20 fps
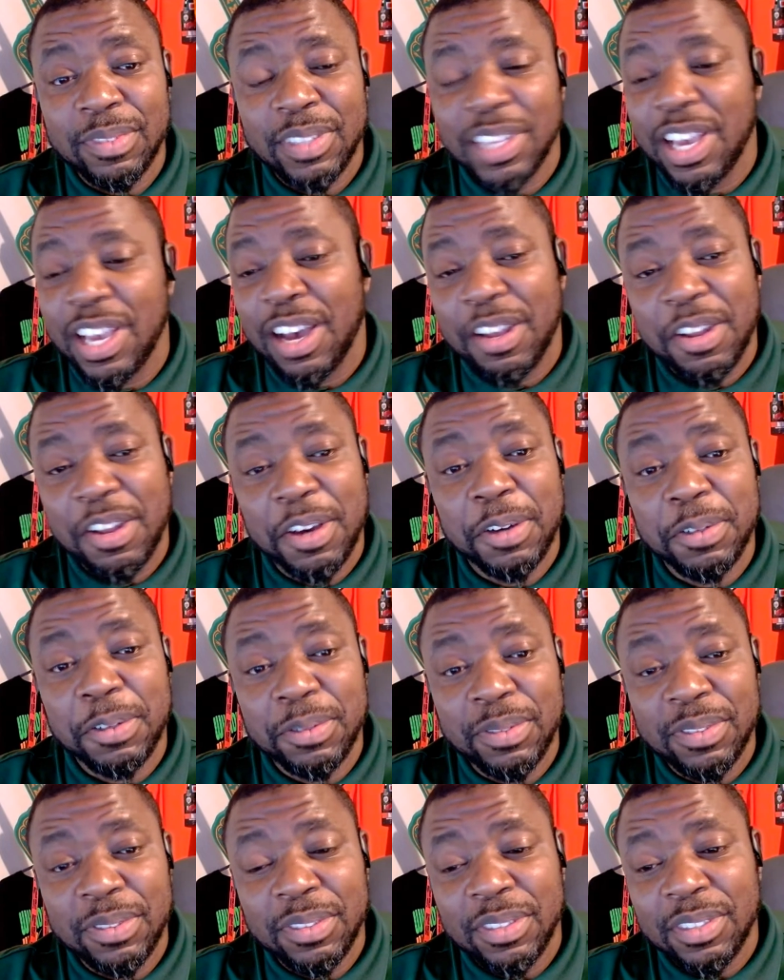Y'all
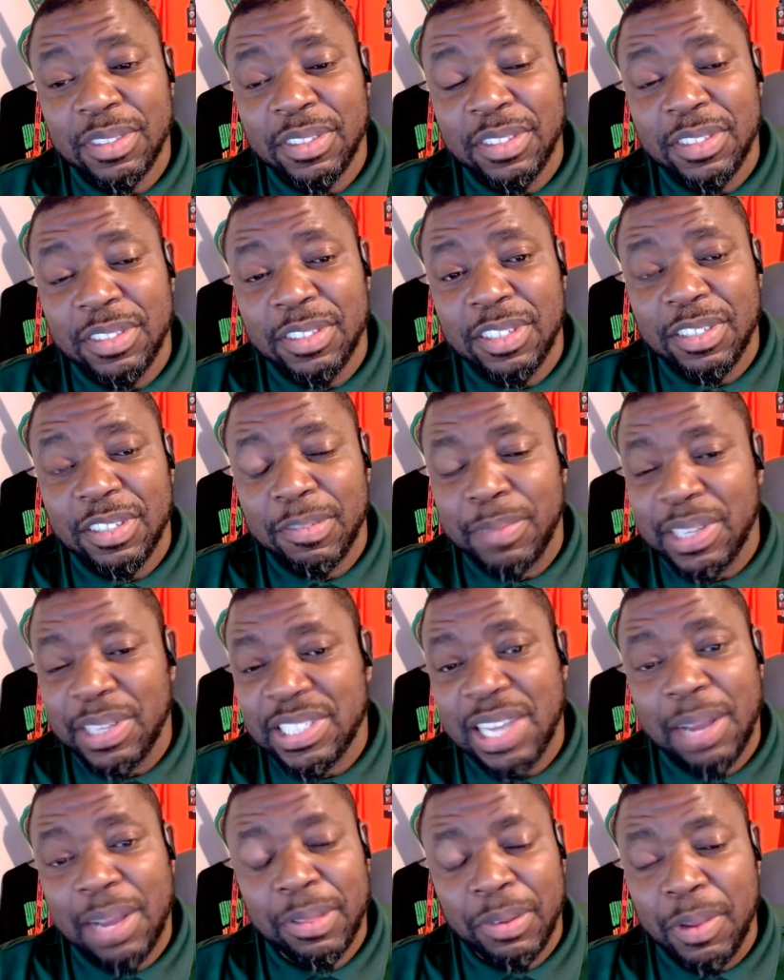know my
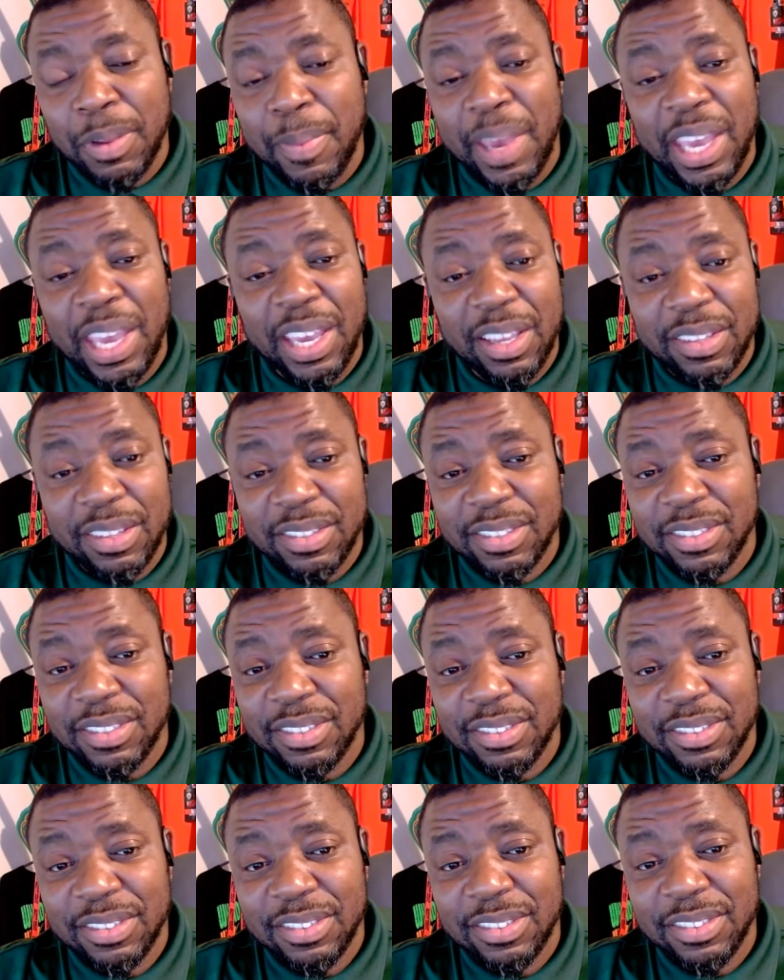top 3 bands.
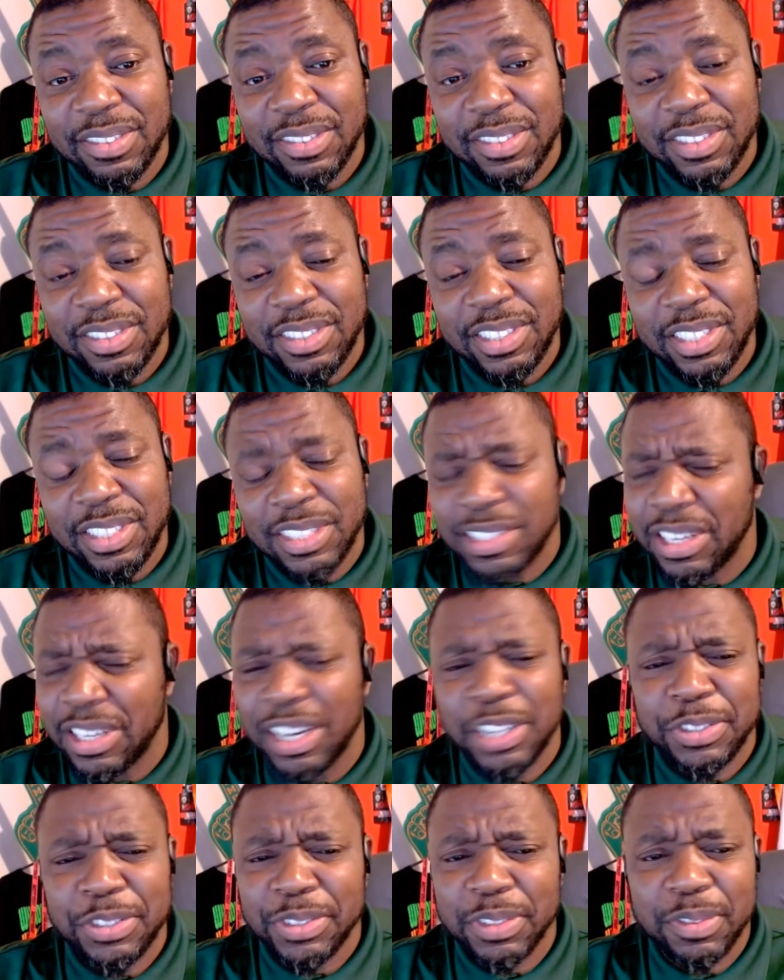It's
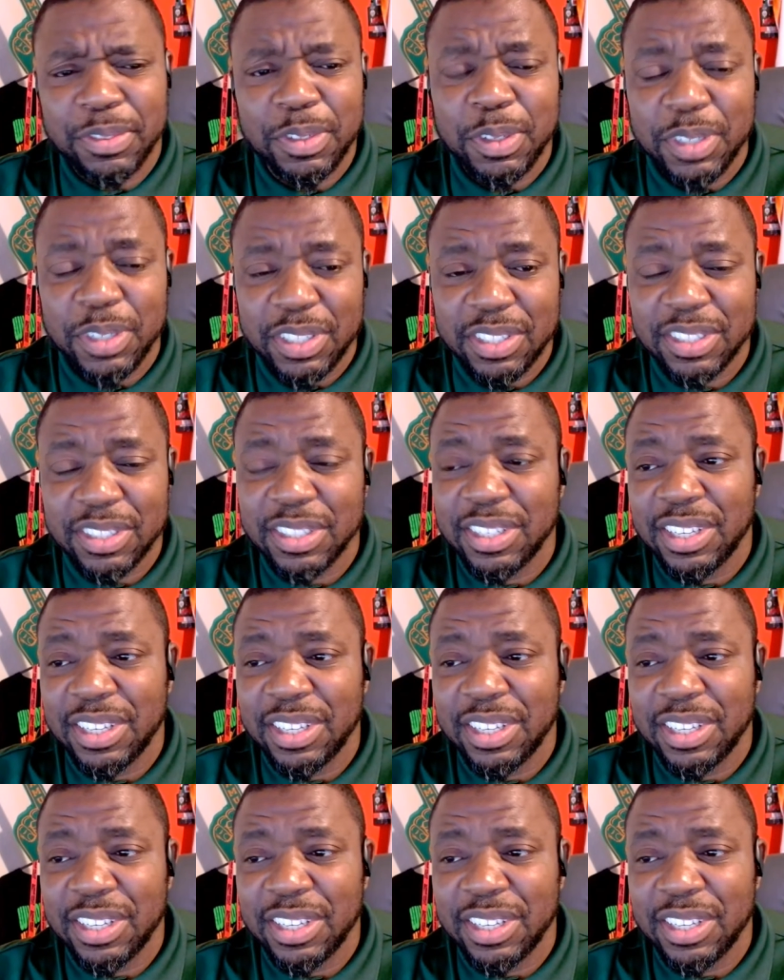100, of course.